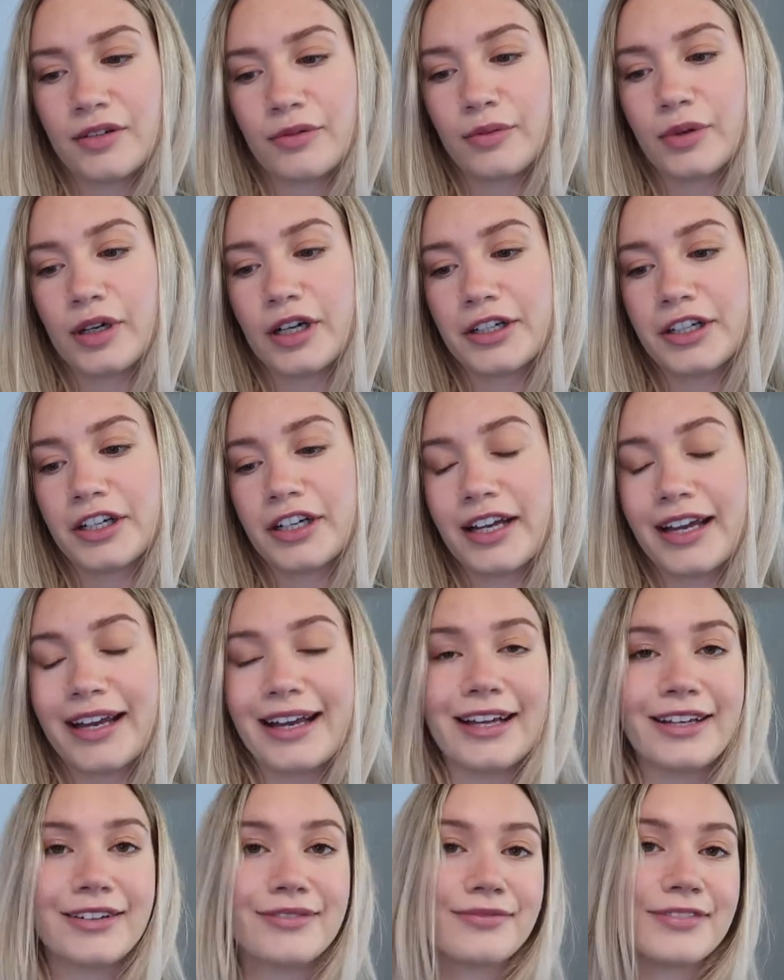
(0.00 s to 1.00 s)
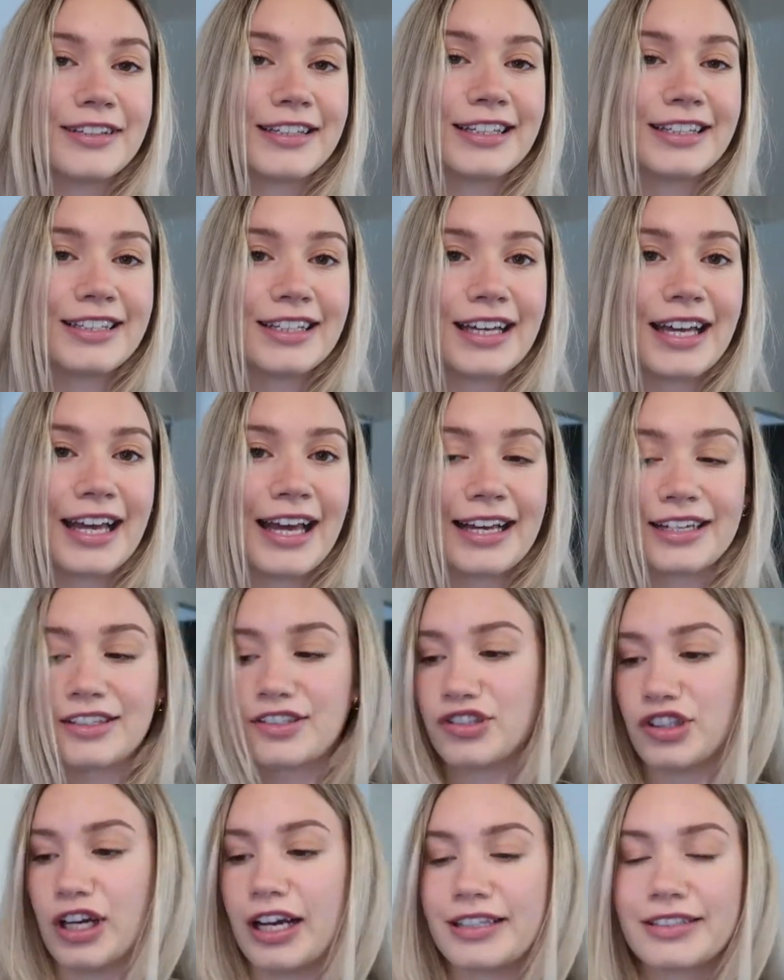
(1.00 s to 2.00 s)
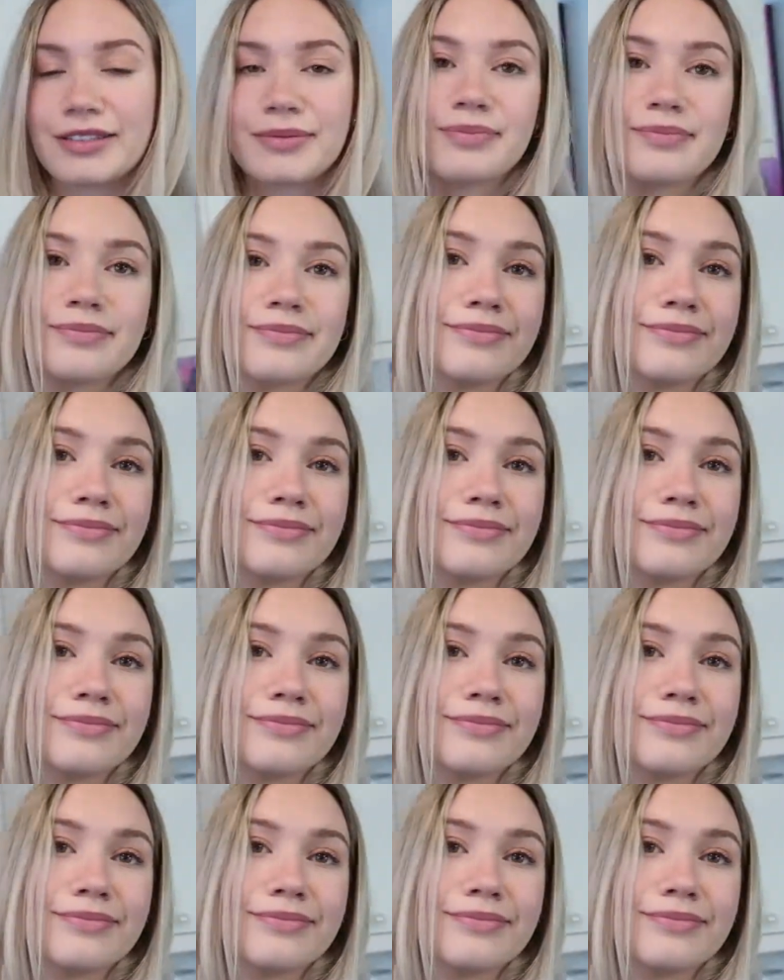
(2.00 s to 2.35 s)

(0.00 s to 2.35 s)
water, and vanilla extract.